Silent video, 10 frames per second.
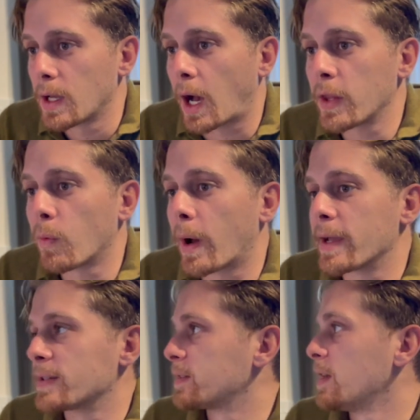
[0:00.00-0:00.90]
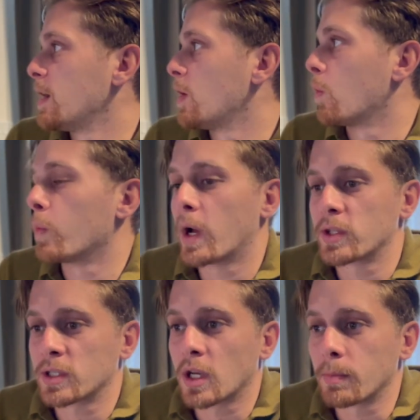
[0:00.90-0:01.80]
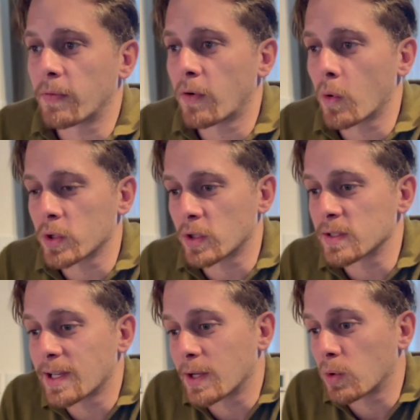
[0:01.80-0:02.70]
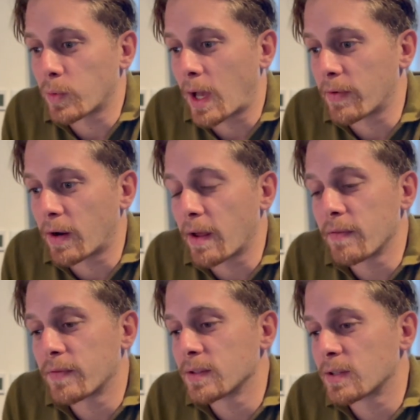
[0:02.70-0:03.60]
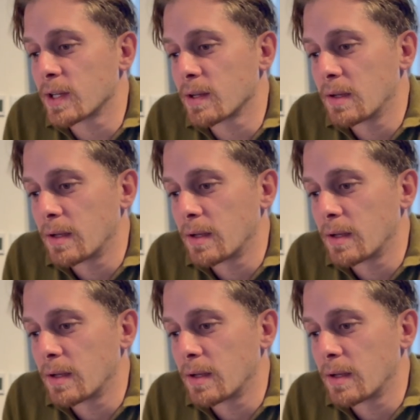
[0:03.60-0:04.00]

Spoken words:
Otherwise, we are just going to be focused on selling what we have in our inventory,